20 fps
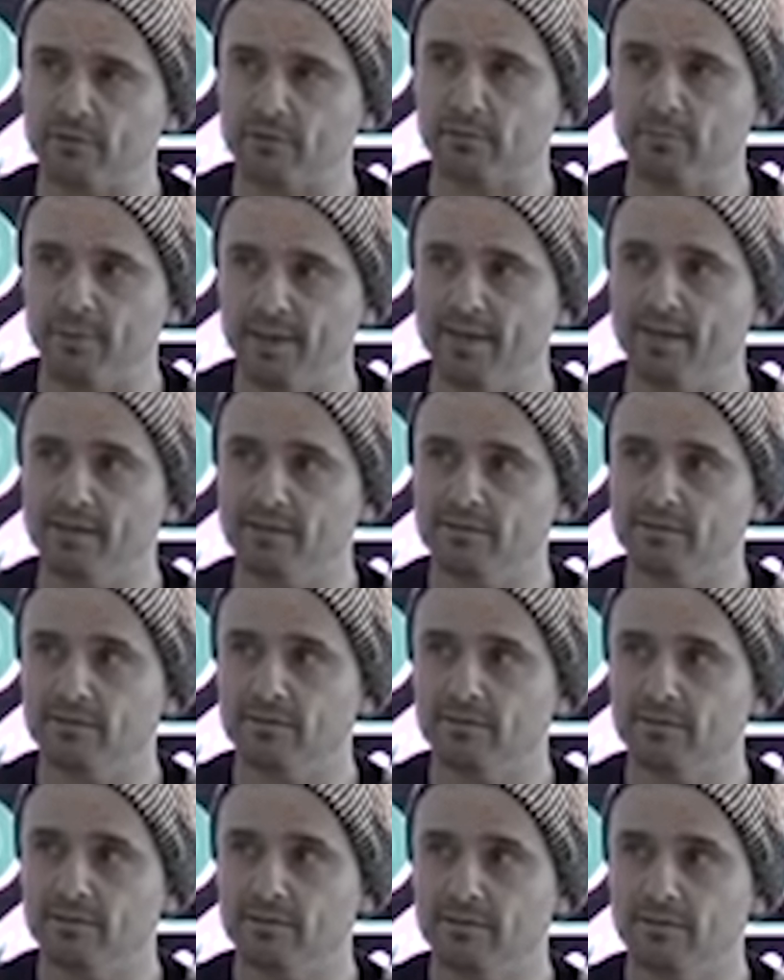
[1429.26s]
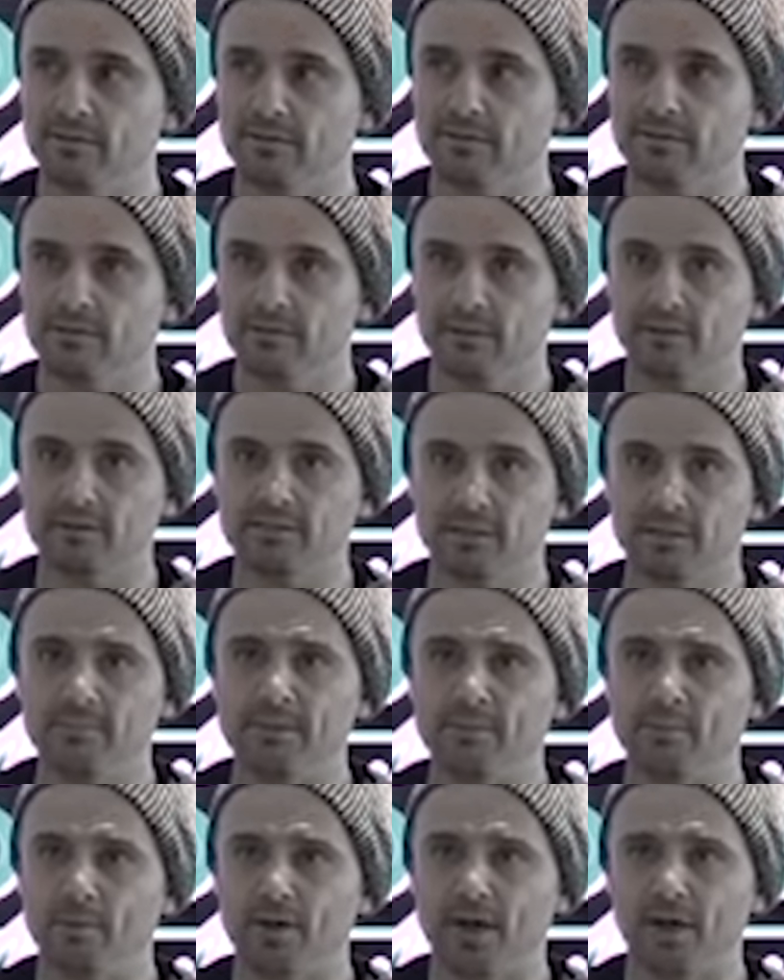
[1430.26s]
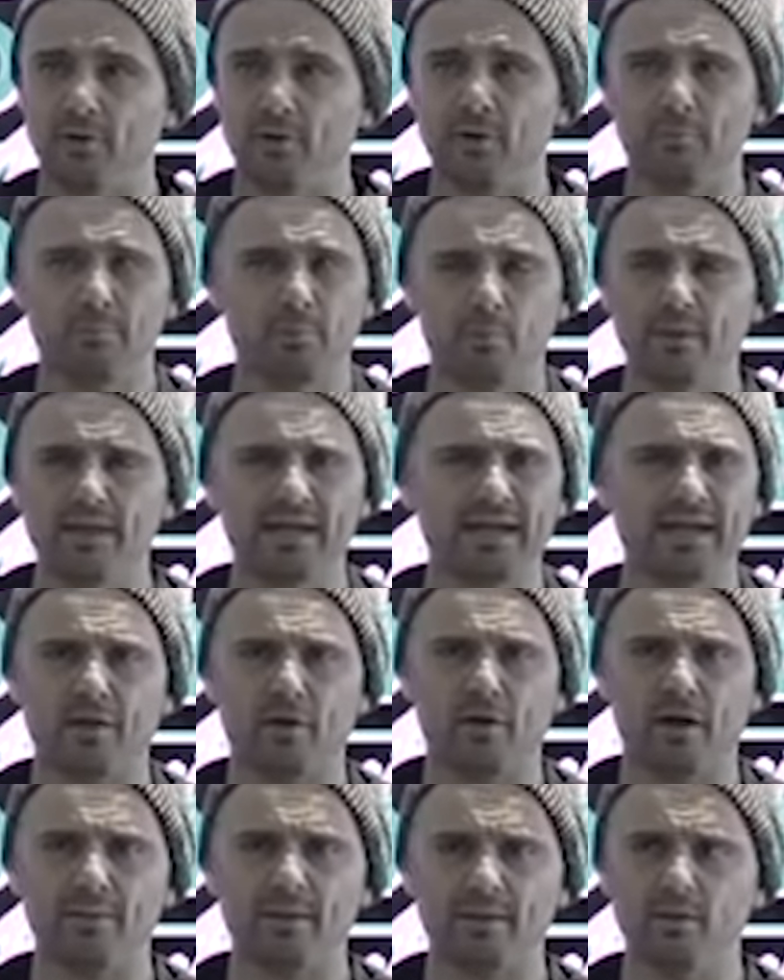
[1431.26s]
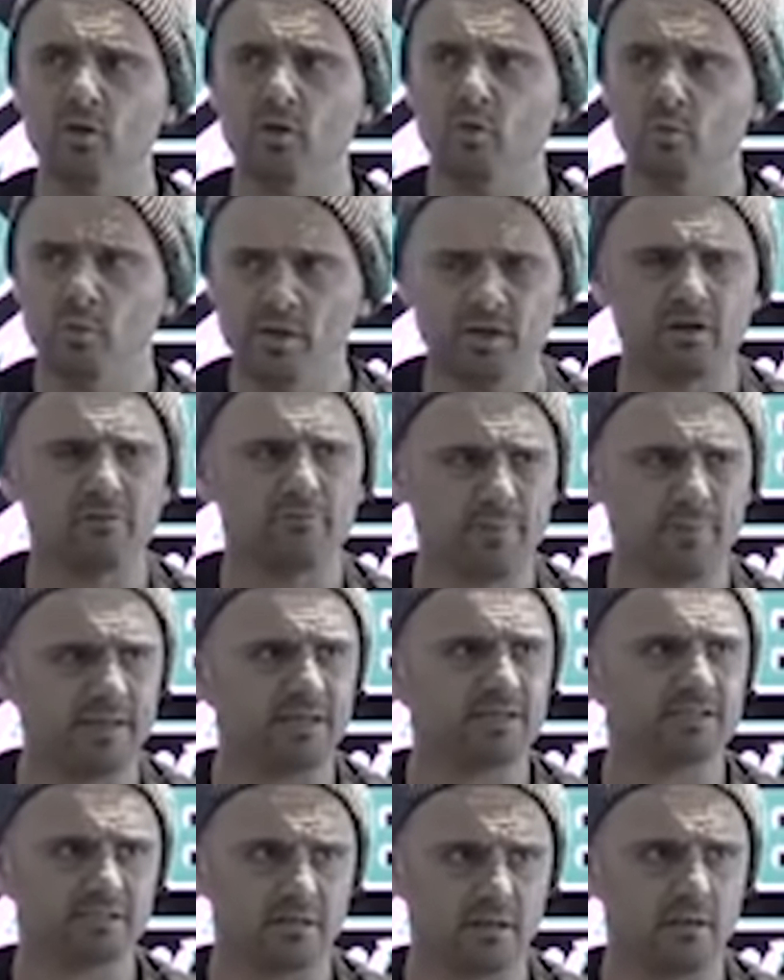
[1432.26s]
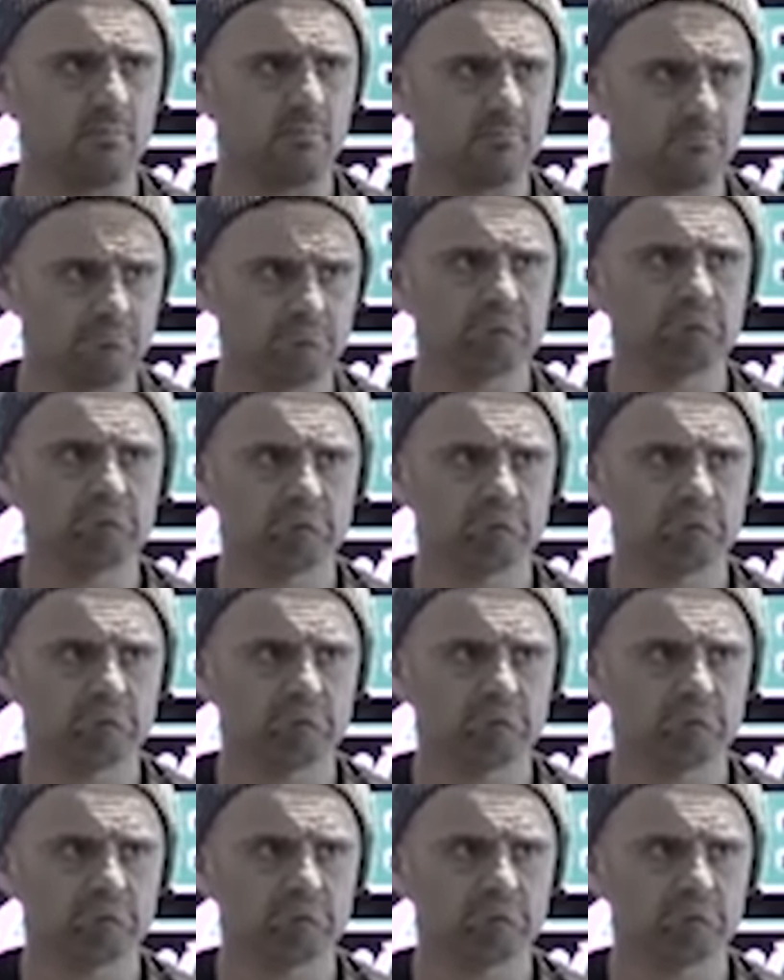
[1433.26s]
felt the pain. Like some people got hurt, but we didn't get hurt. I mean, we could have been in some.